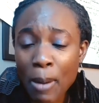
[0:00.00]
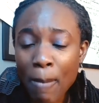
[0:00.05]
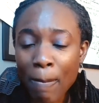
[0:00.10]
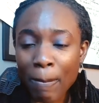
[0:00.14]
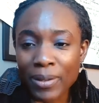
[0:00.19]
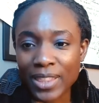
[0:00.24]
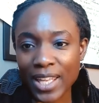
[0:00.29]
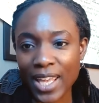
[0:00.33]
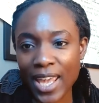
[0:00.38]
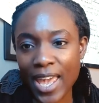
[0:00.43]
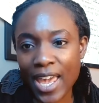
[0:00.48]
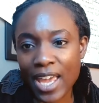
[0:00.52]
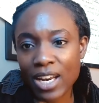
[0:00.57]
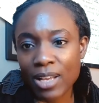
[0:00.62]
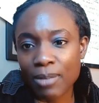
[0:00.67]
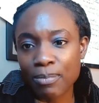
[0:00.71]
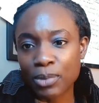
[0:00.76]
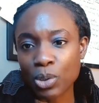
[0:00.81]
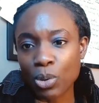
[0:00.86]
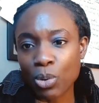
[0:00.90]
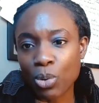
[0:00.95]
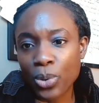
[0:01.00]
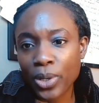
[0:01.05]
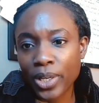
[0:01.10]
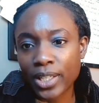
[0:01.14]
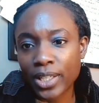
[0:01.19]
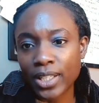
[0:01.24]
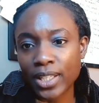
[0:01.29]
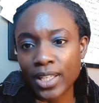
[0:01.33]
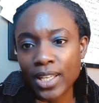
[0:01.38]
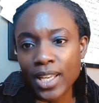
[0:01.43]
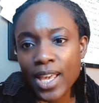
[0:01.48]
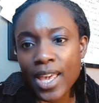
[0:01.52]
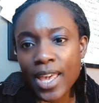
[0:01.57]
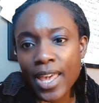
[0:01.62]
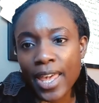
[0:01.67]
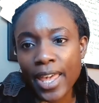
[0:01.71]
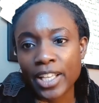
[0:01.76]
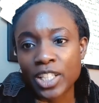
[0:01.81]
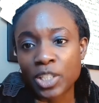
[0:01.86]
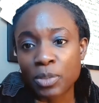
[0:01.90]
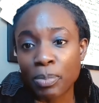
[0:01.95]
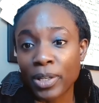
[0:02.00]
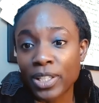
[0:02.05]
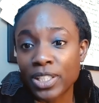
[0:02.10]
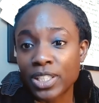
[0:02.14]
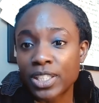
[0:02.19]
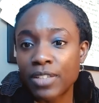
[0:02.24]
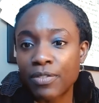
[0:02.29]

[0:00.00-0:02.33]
but they add up so quickly, especially